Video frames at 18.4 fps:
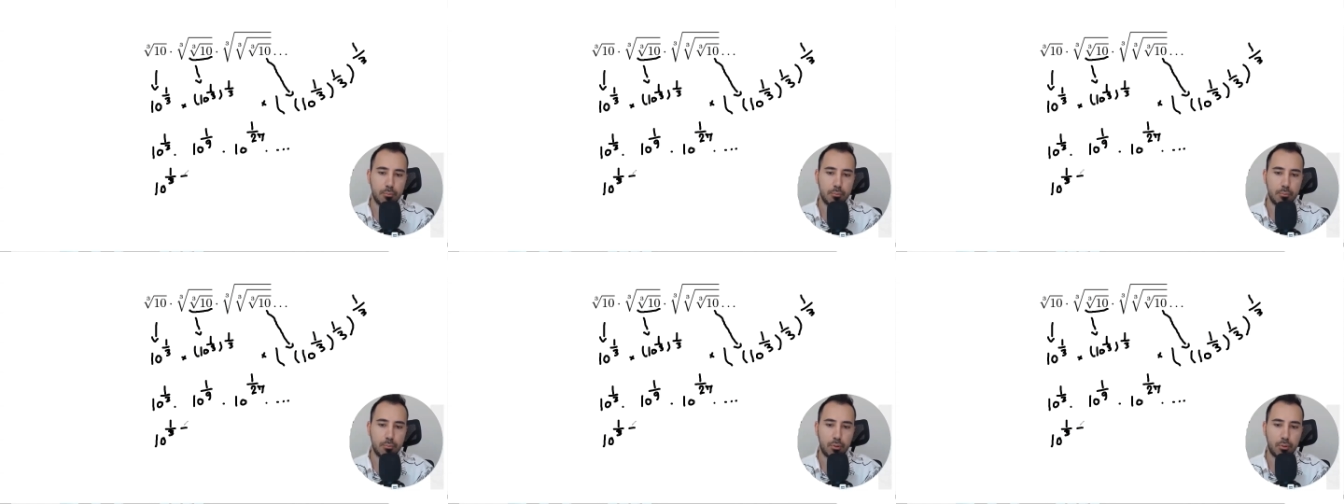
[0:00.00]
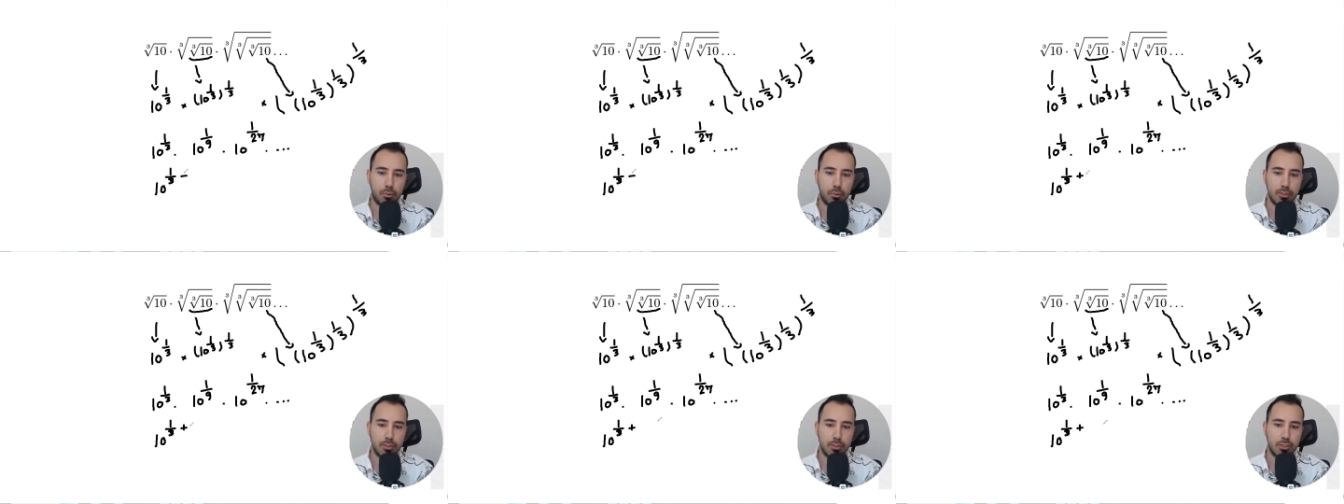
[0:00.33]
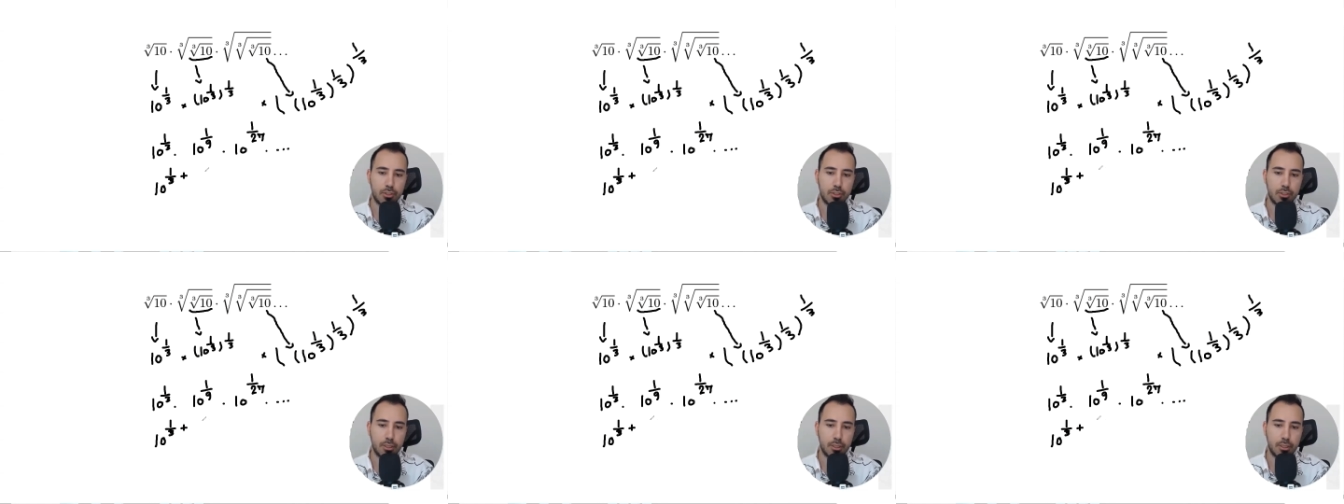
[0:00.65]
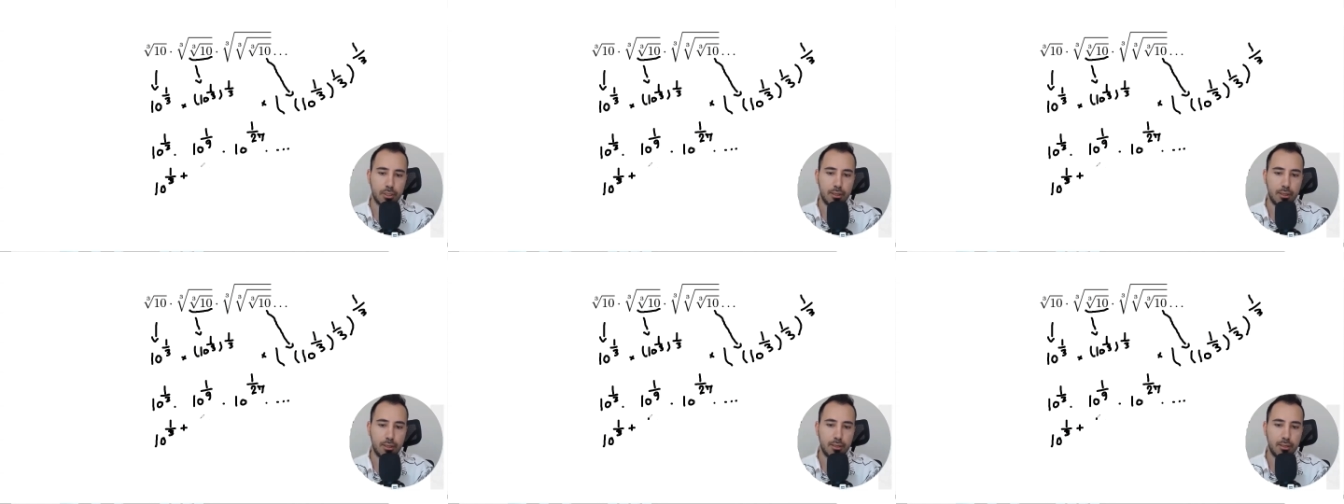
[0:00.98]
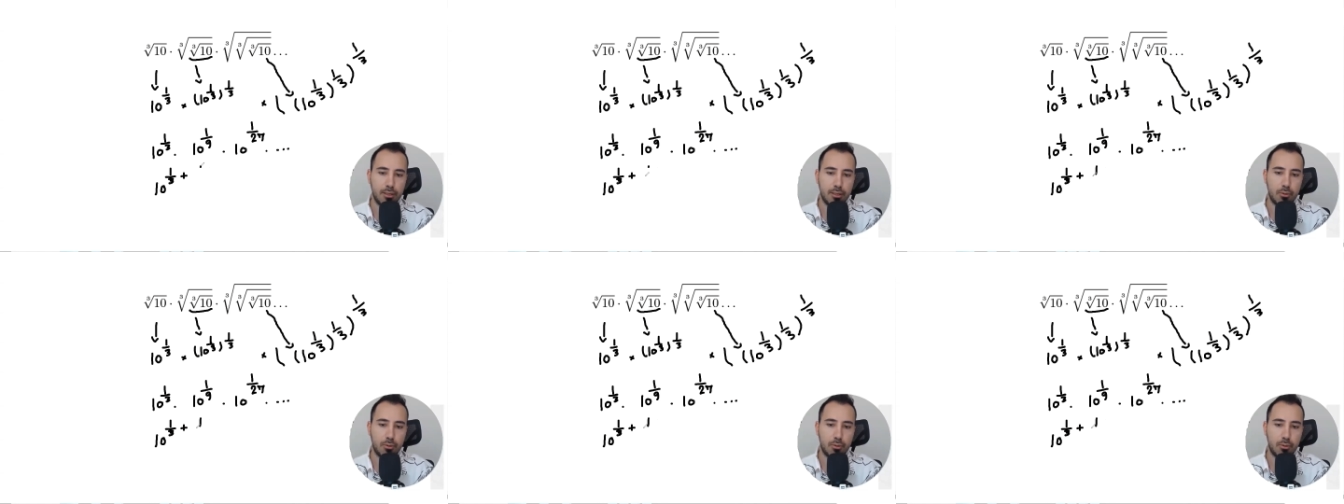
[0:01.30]
plus
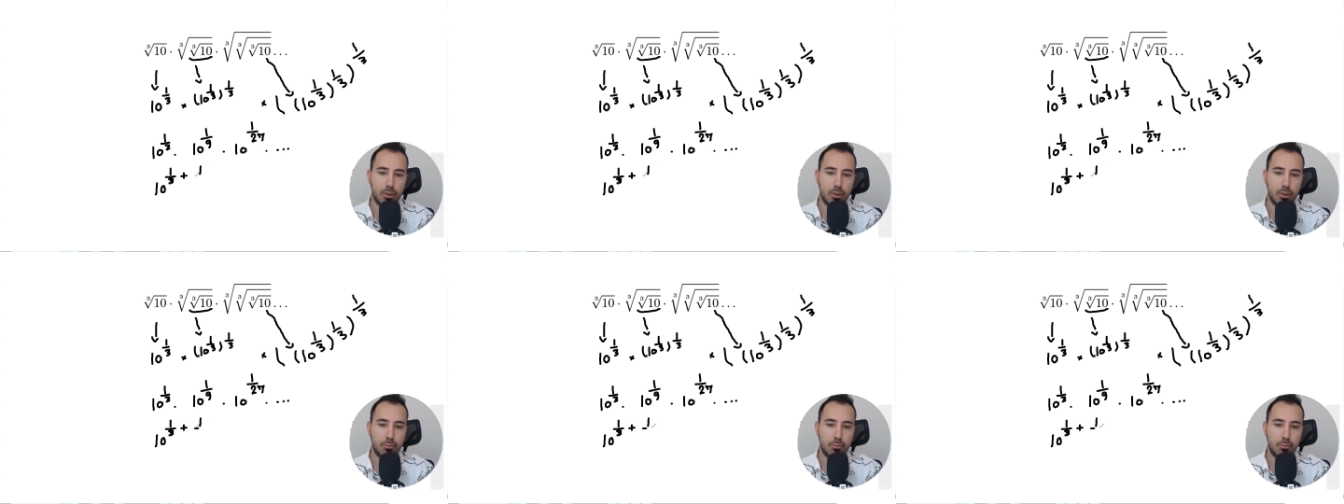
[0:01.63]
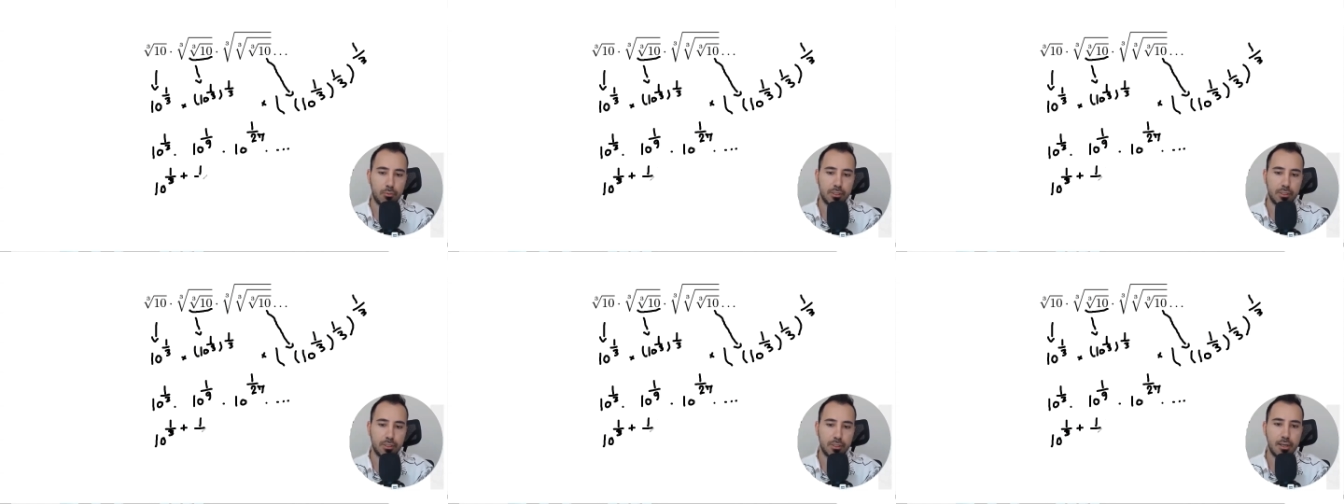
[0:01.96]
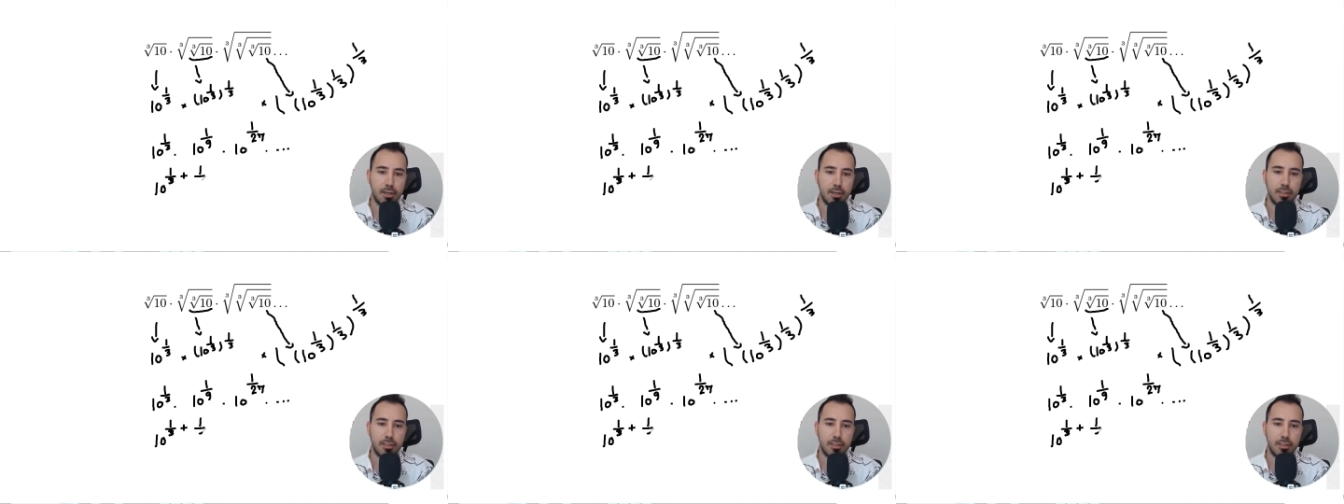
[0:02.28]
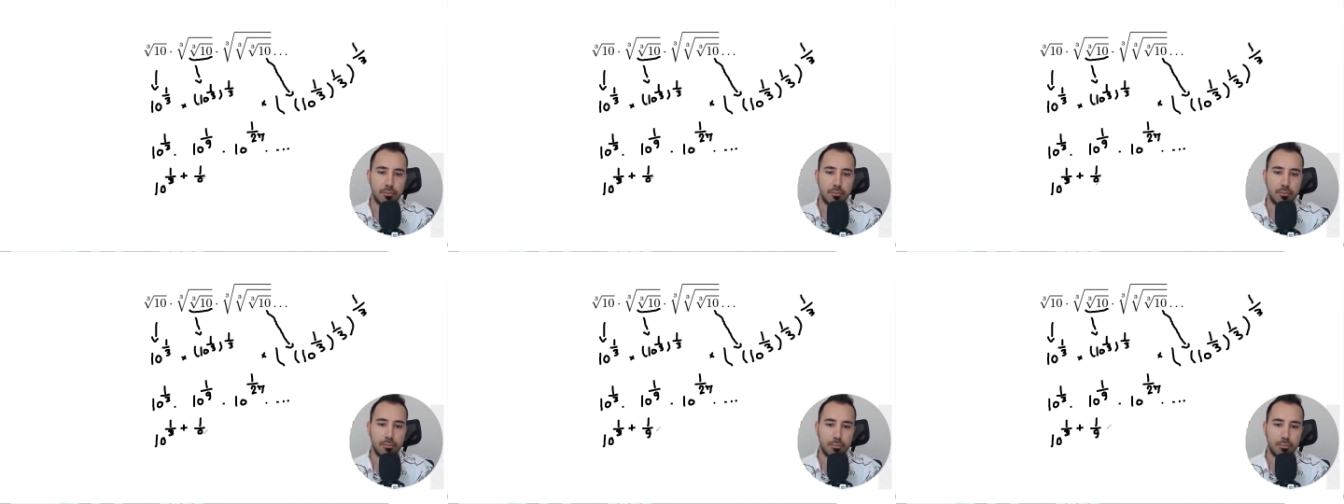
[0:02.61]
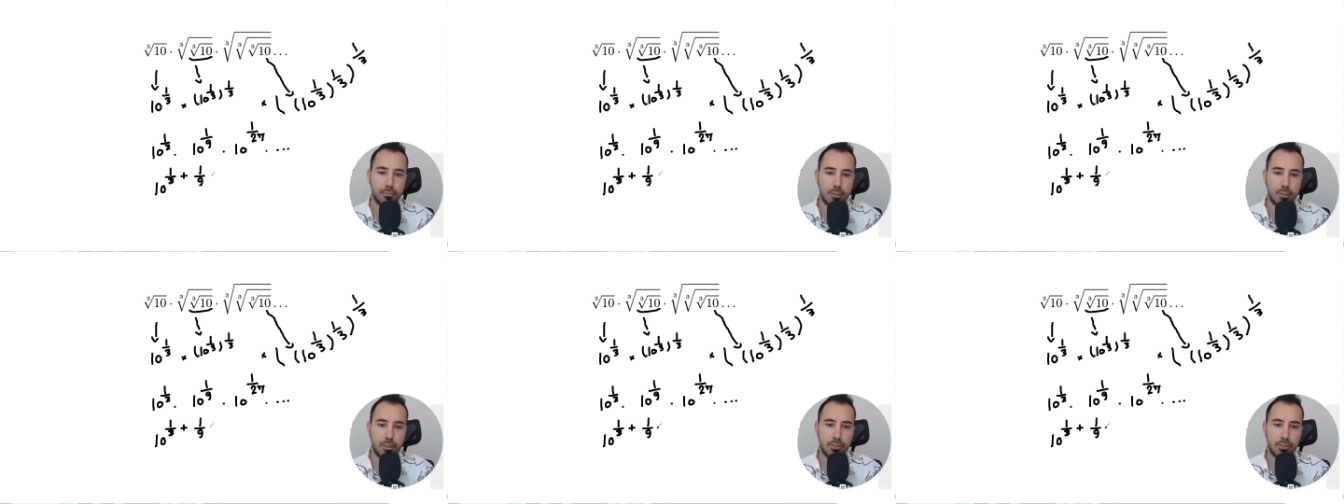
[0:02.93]
1 over 9
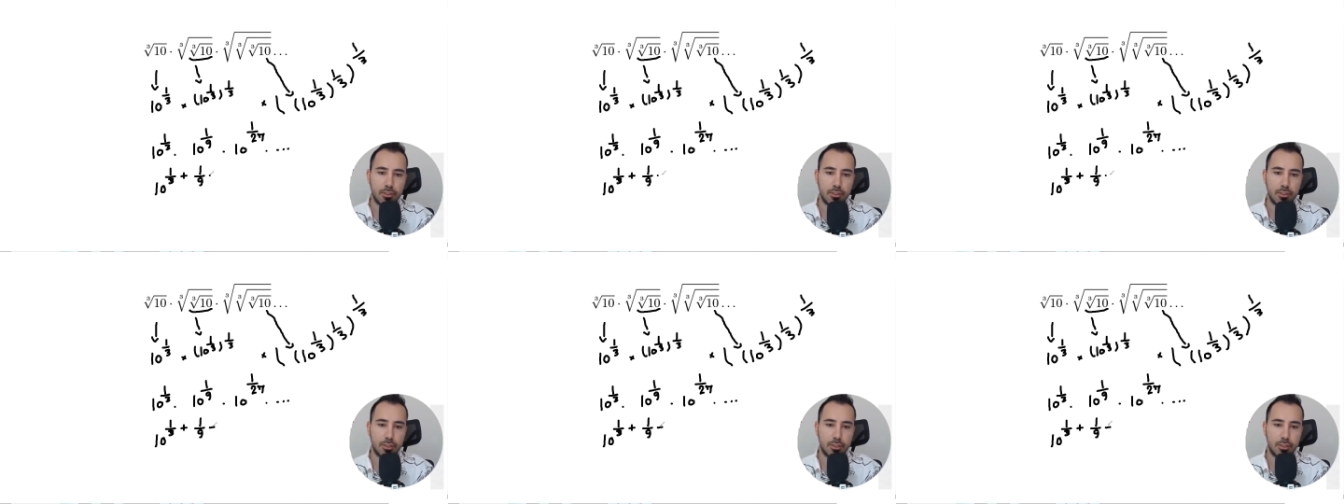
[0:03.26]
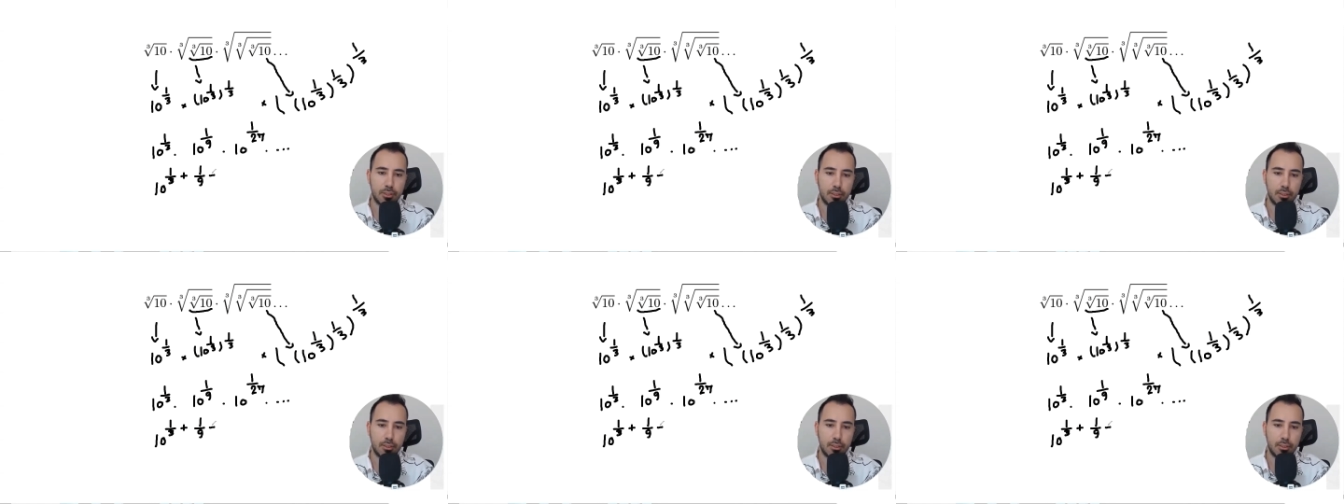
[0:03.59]
plus